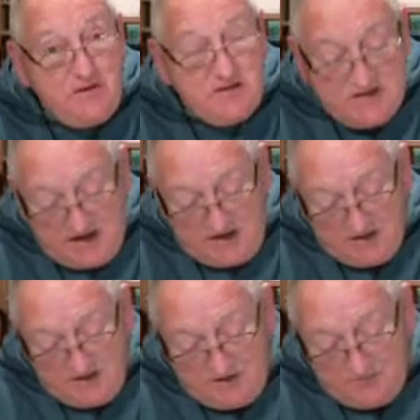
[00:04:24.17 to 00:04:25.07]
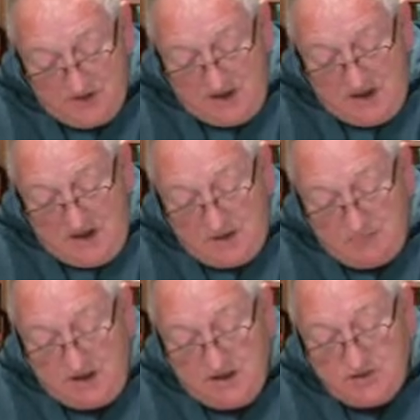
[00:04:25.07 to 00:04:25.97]
Taylor, a
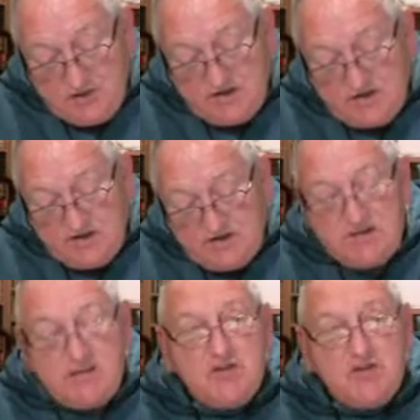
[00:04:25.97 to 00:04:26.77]
patient in St.